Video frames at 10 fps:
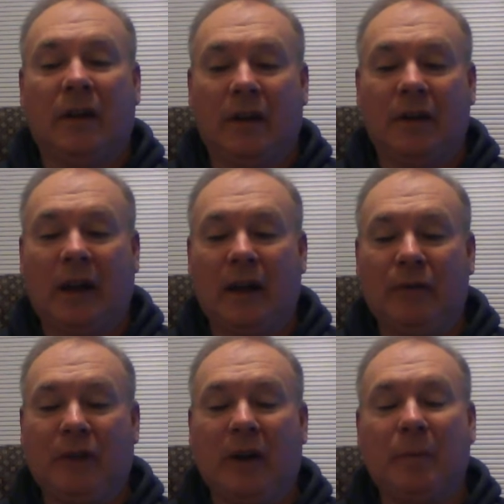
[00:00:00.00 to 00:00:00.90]

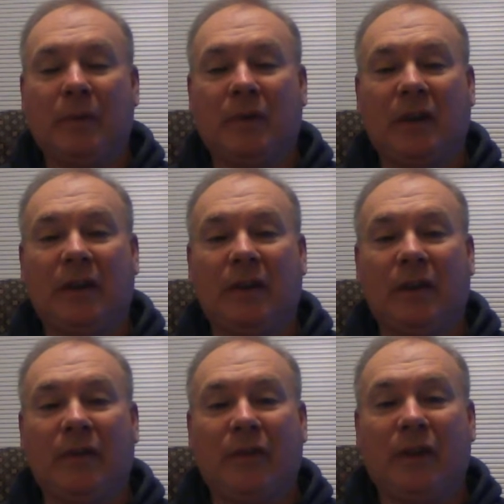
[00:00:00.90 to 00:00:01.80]
95%
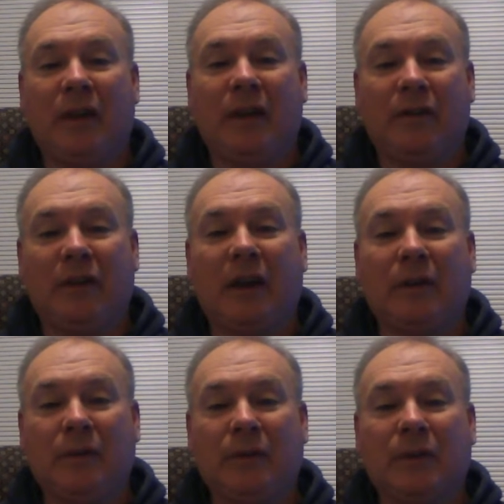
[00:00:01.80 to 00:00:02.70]
of the data
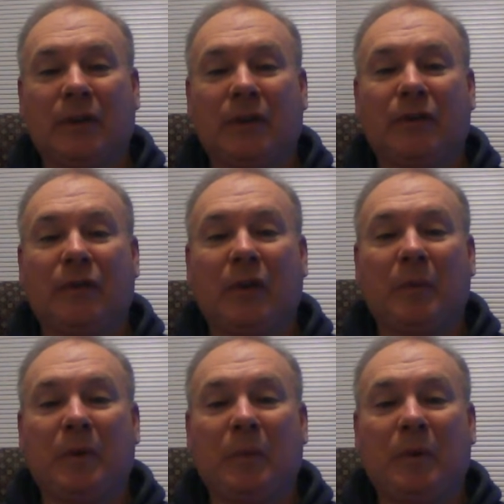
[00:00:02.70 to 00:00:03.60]
values are going to fall
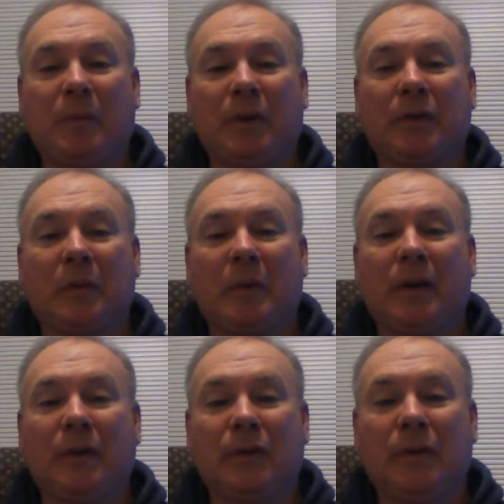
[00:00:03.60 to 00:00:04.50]
between plus or
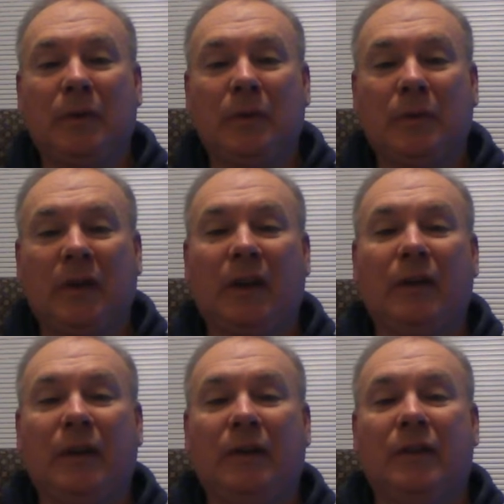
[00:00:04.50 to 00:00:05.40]
minus 2
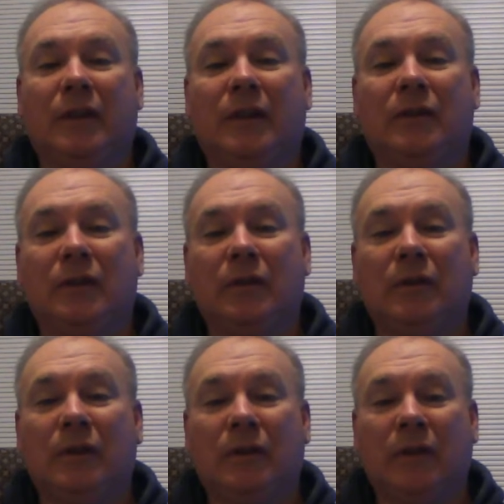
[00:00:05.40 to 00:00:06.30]
standard deviation
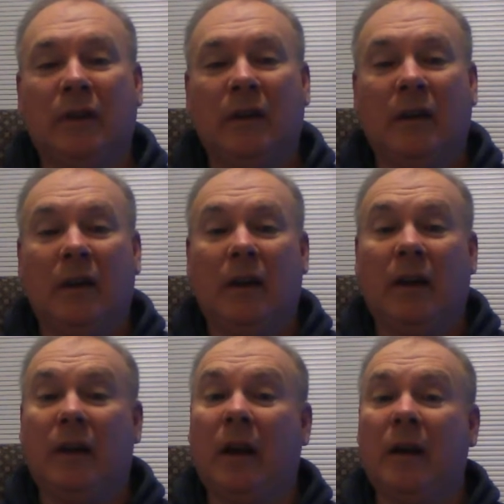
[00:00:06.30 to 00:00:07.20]
units,
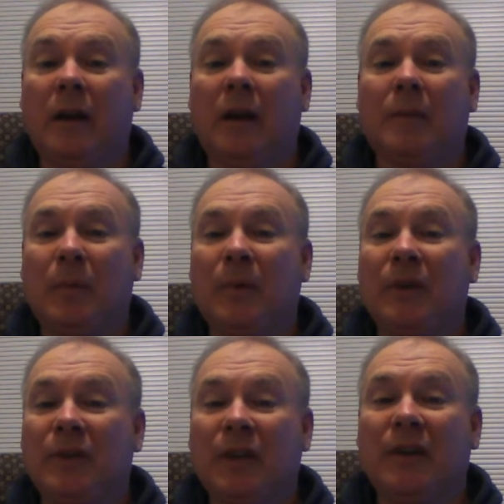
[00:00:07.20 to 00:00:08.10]
and
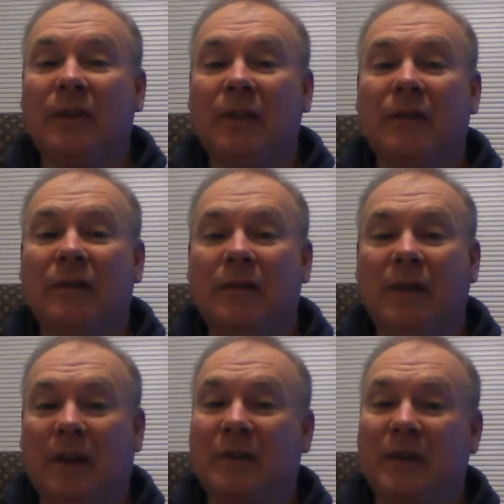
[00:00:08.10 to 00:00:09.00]

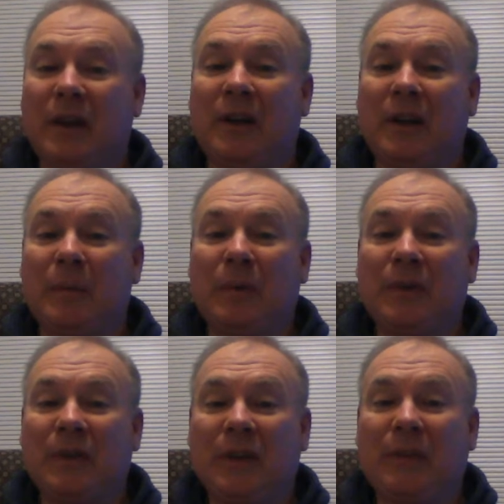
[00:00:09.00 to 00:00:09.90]

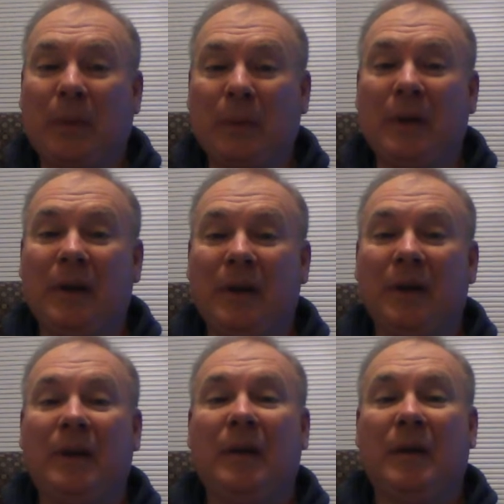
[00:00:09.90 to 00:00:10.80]

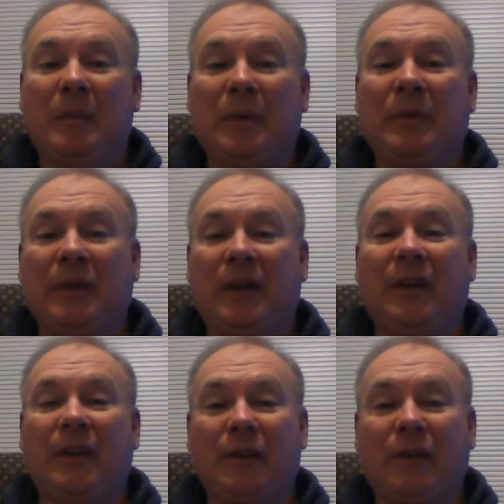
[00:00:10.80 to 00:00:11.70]

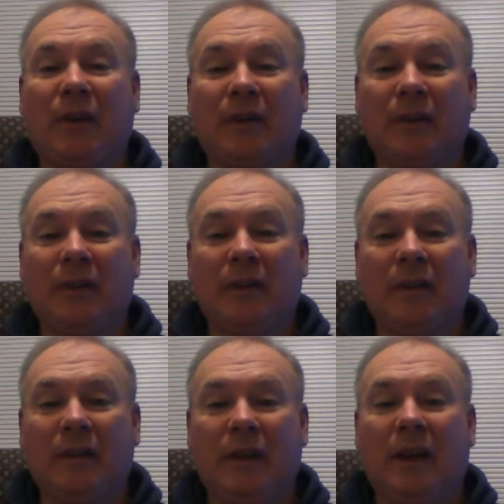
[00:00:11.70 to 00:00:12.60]
99.73% of all
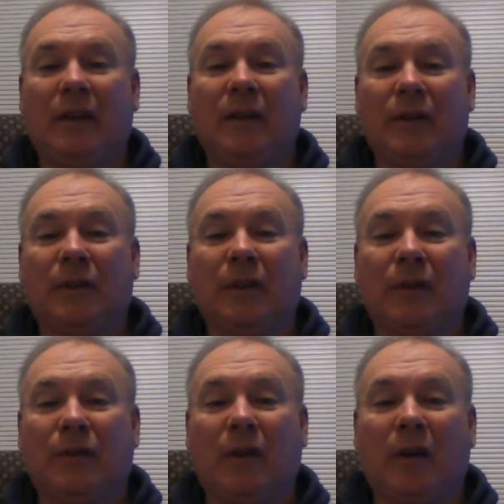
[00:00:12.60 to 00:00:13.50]
data is going
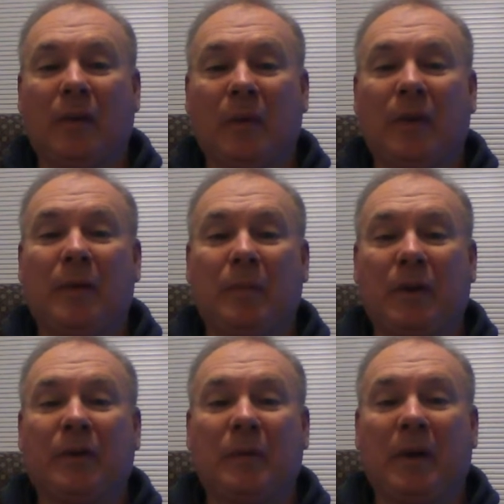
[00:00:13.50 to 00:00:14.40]
to fall within
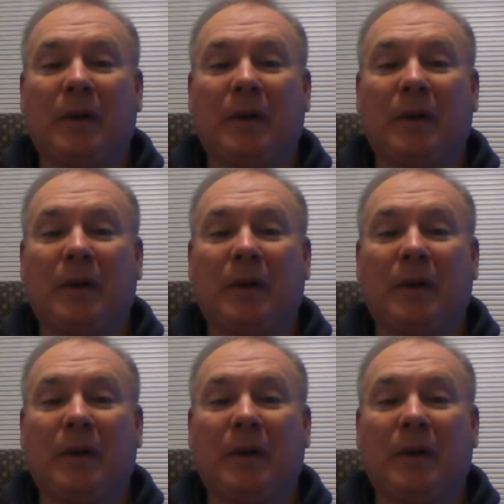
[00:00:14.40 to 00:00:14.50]
plus or